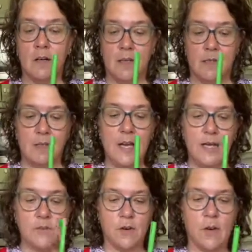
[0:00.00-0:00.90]

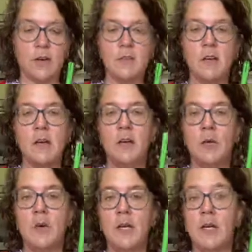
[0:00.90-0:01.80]
indicatrix,
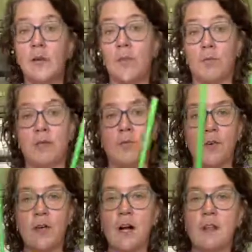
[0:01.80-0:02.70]
we need three
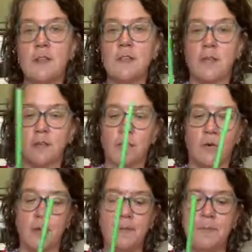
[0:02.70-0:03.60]
different colored tinker
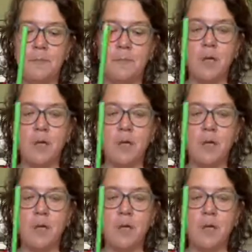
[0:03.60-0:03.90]
toys,